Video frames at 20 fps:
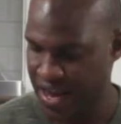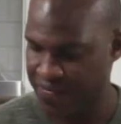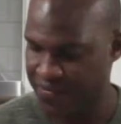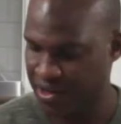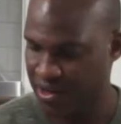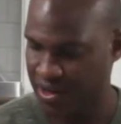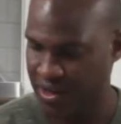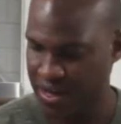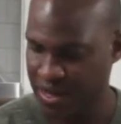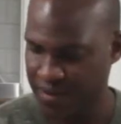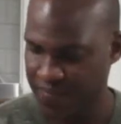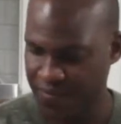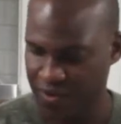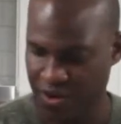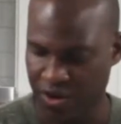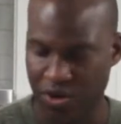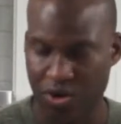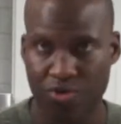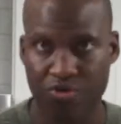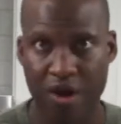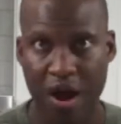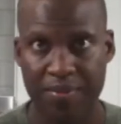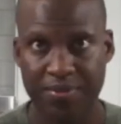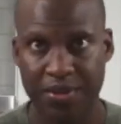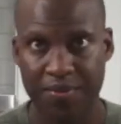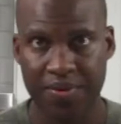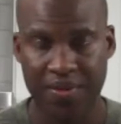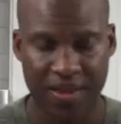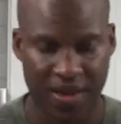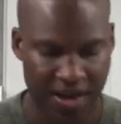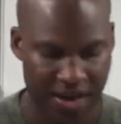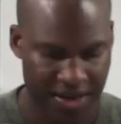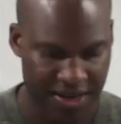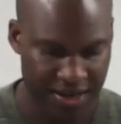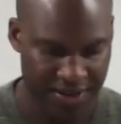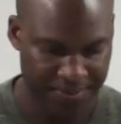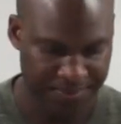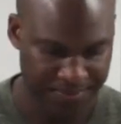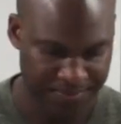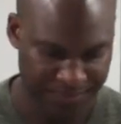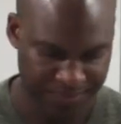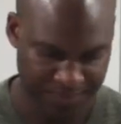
evenly, you're going to grab some of the honey